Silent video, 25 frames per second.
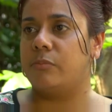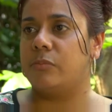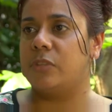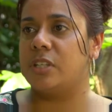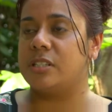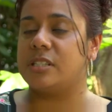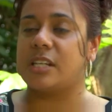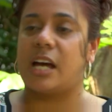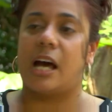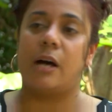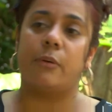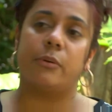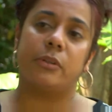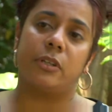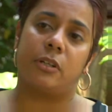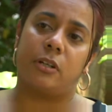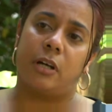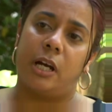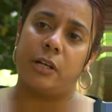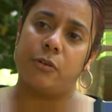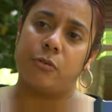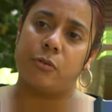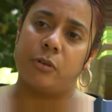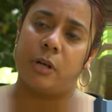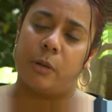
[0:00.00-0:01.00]
the Darwin that
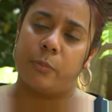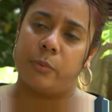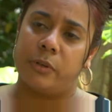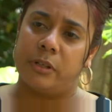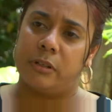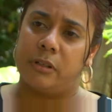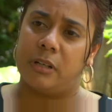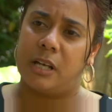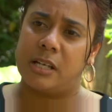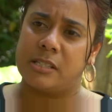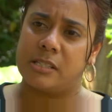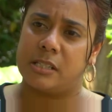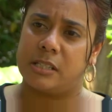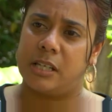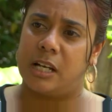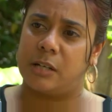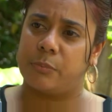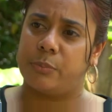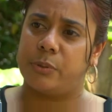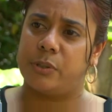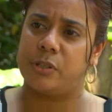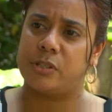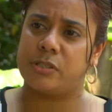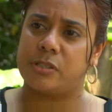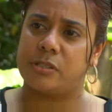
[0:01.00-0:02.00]
I grew up in as a
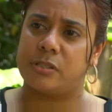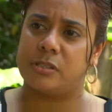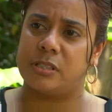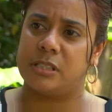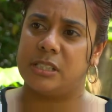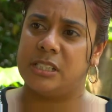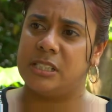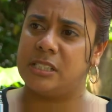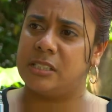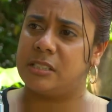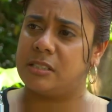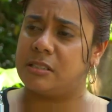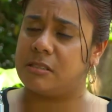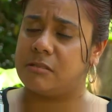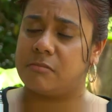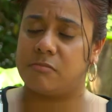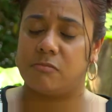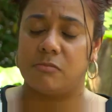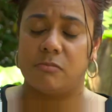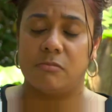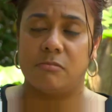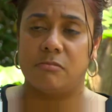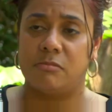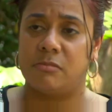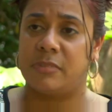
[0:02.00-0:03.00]
young person is
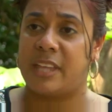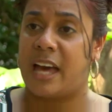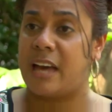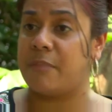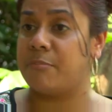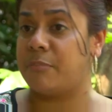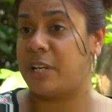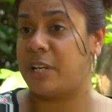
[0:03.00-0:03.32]
that